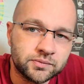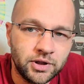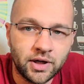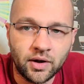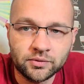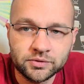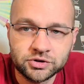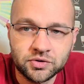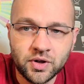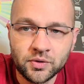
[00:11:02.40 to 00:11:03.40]
you know,
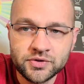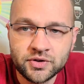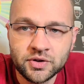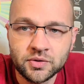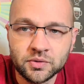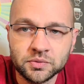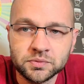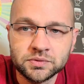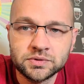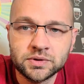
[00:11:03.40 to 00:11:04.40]
do those two
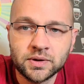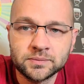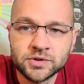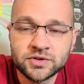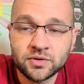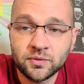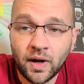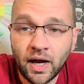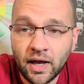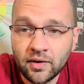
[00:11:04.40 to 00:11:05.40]

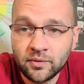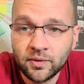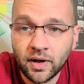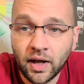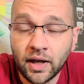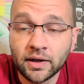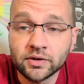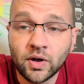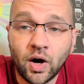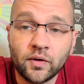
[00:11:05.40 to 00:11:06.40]
survive
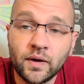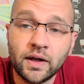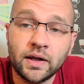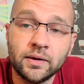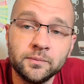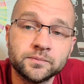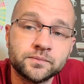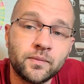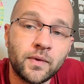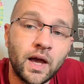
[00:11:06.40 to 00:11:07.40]
and are they
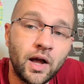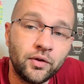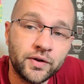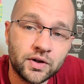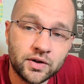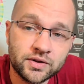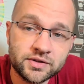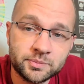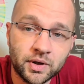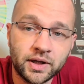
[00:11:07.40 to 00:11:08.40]
healthier in the
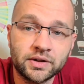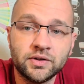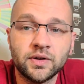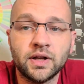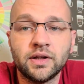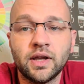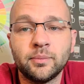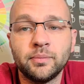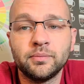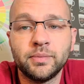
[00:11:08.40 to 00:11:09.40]
spring? Do they get
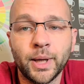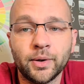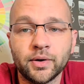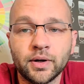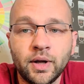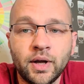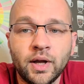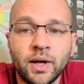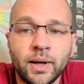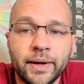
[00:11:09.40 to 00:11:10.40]
a better
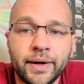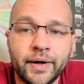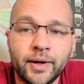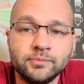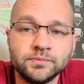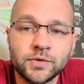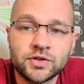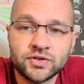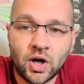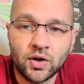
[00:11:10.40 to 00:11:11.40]
um,
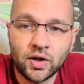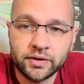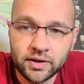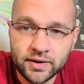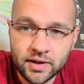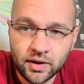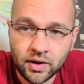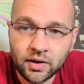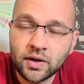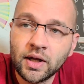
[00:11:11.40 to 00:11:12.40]
start on the
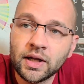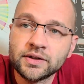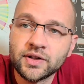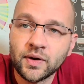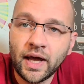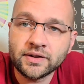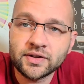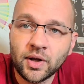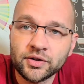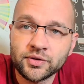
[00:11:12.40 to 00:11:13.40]
year? So
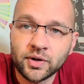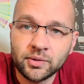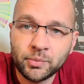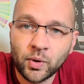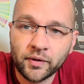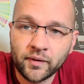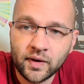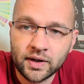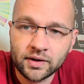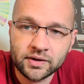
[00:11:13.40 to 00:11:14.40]
that's also an important
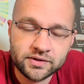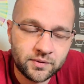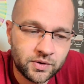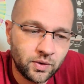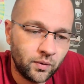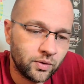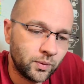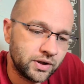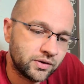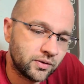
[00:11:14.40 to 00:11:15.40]
thing because if you
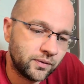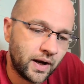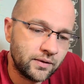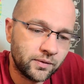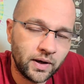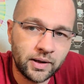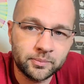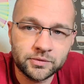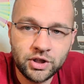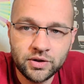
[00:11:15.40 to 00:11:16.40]
overwinter a five
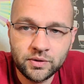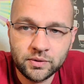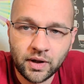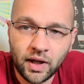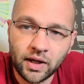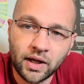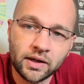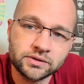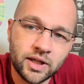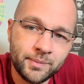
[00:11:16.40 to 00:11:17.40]
frame nuc
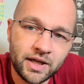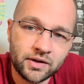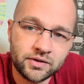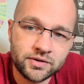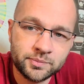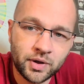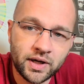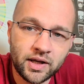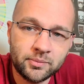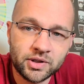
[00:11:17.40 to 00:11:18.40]
and they make it to
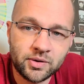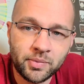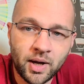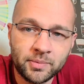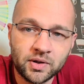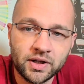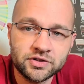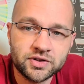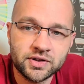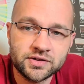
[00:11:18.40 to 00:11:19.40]
spring, but the
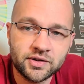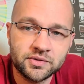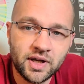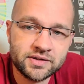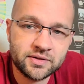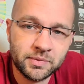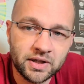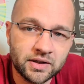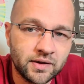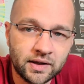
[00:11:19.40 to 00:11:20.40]
population is so
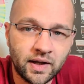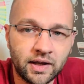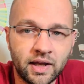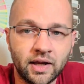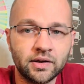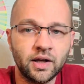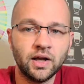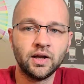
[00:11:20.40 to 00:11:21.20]
decimated that they can't